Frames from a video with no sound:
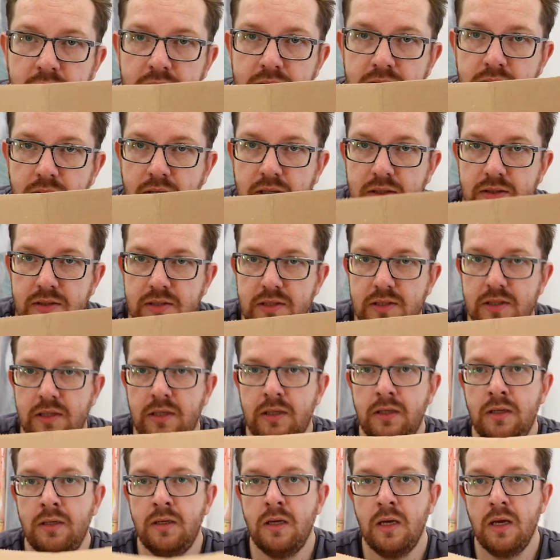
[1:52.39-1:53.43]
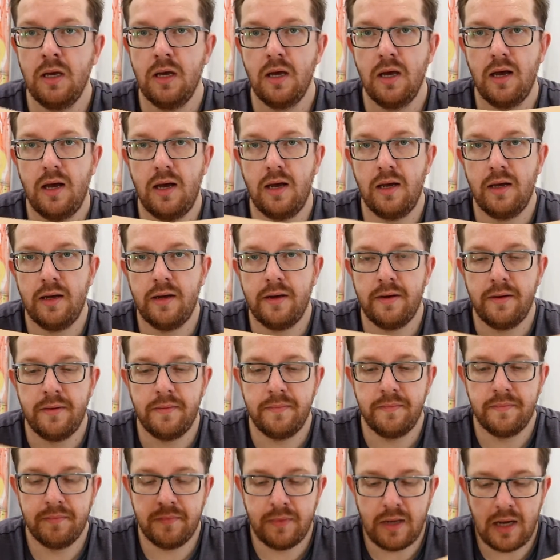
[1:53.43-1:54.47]
As you can see,
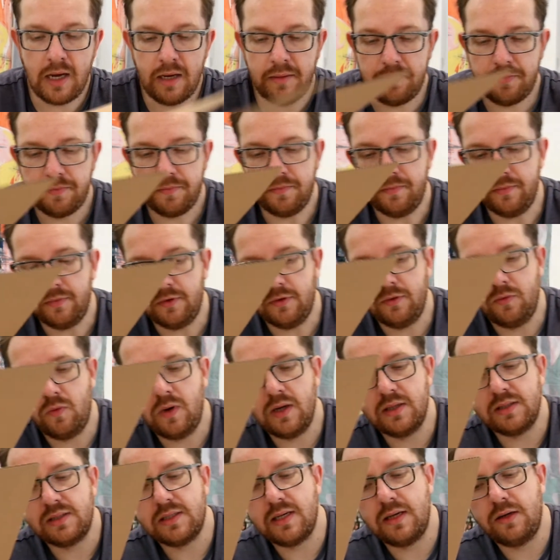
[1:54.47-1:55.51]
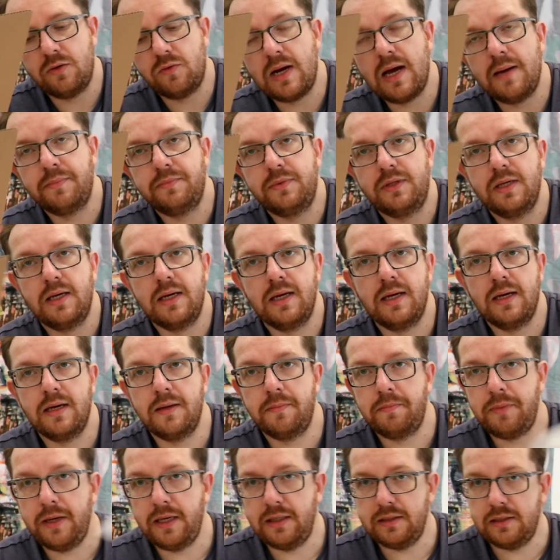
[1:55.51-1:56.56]
once I wrap
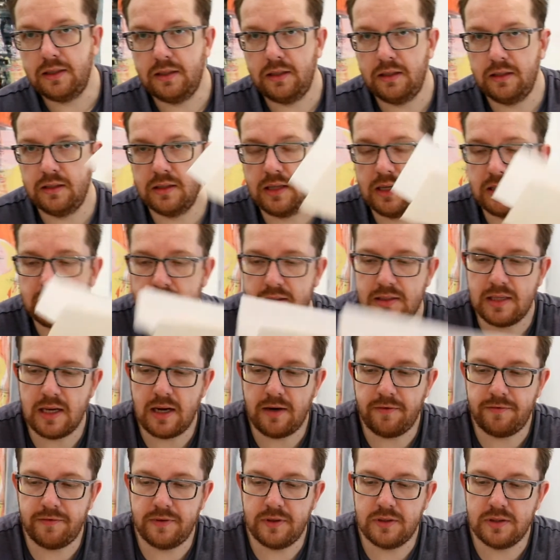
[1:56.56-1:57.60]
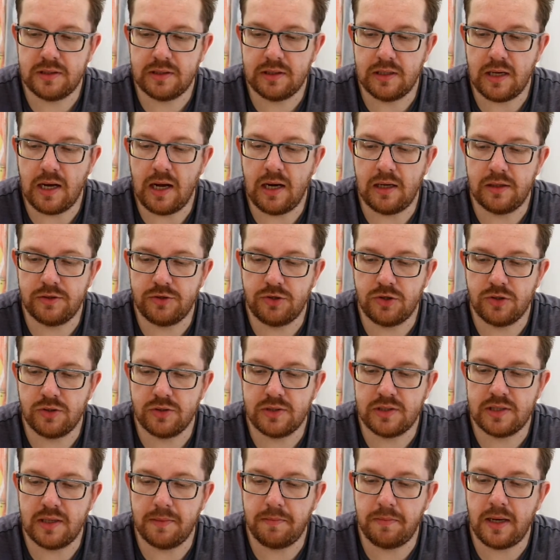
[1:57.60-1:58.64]
the painting in that surface, I'll
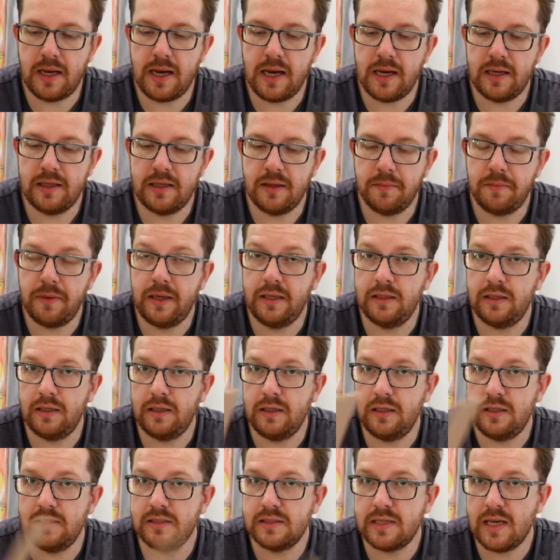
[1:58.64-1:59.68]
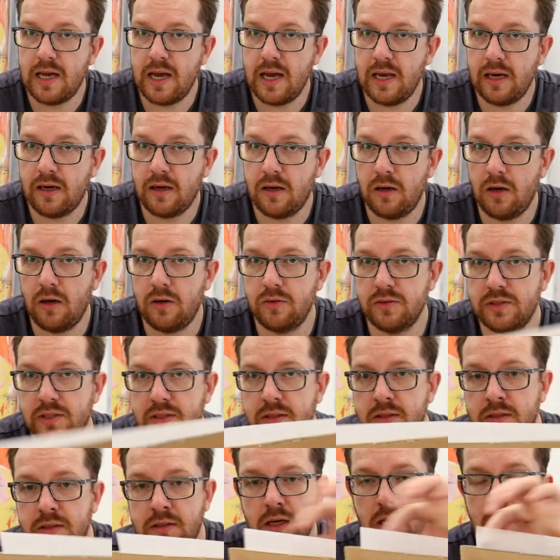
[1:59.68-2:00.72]
just apply the painting inside, close
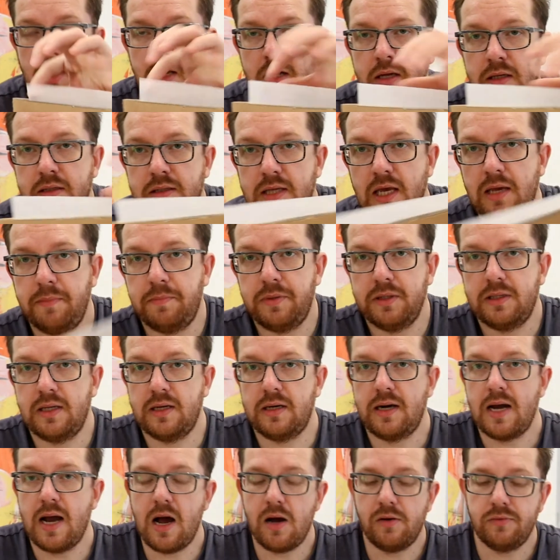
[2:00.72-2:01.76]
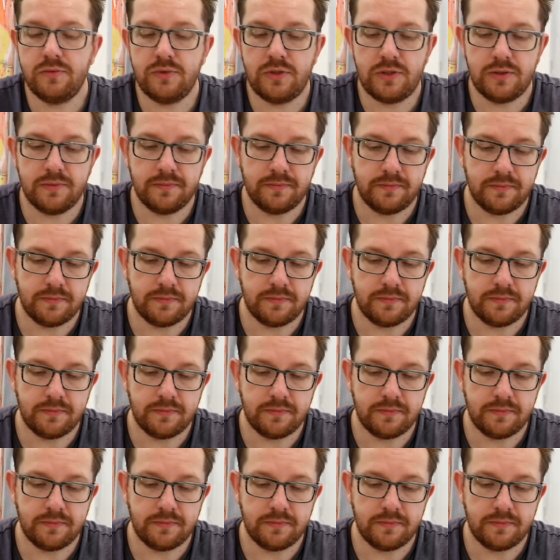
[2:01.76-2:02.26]
it, tape it around.